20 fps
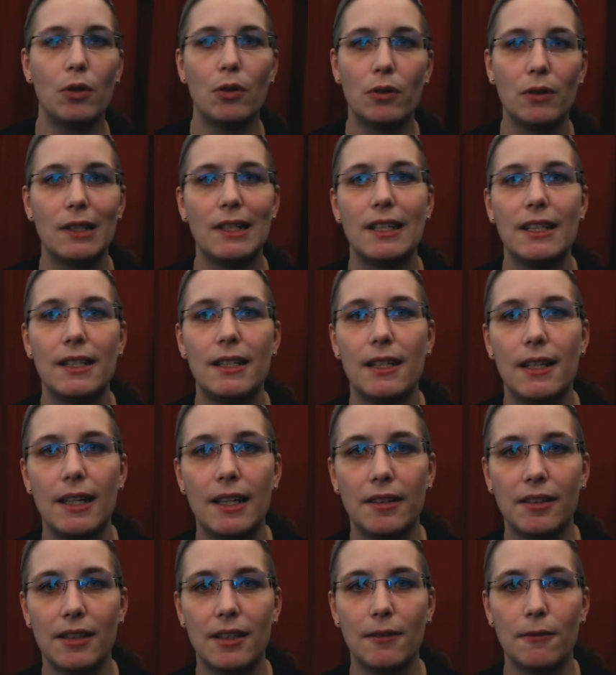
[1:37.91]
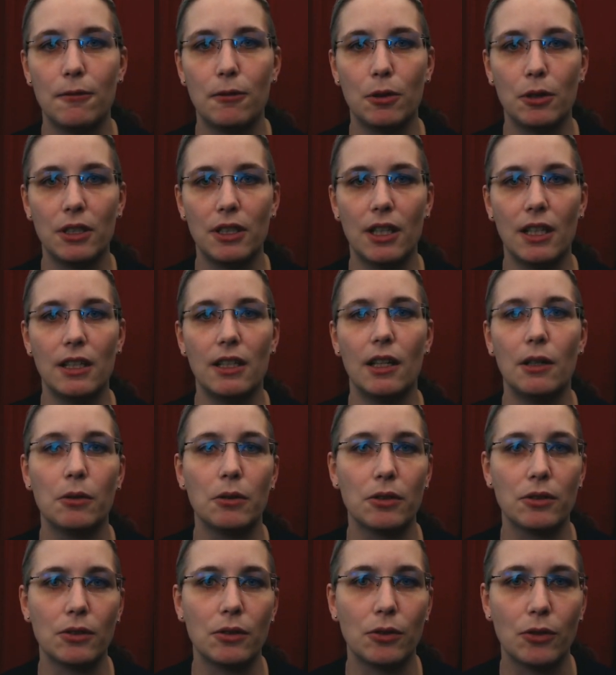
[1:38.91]
only less than 48
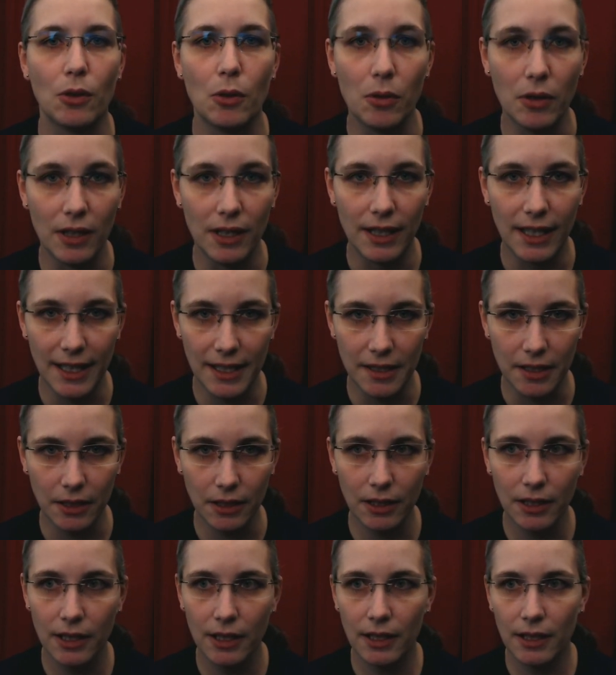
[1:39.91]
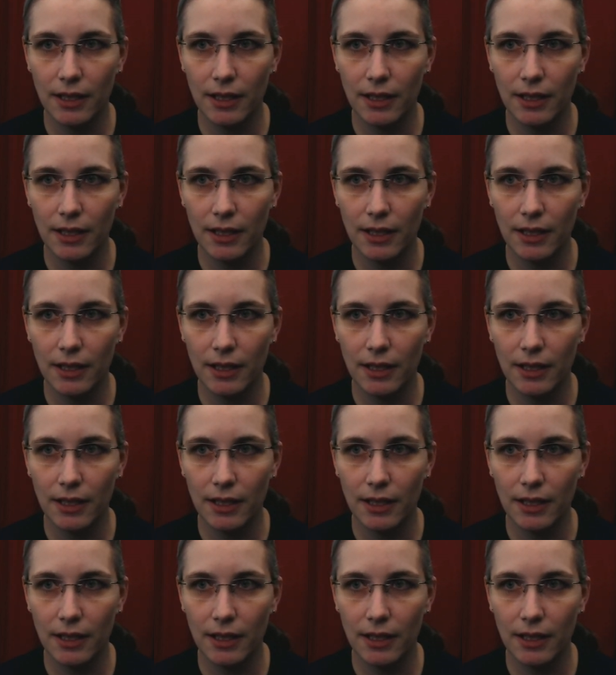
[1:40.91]
hours or so later.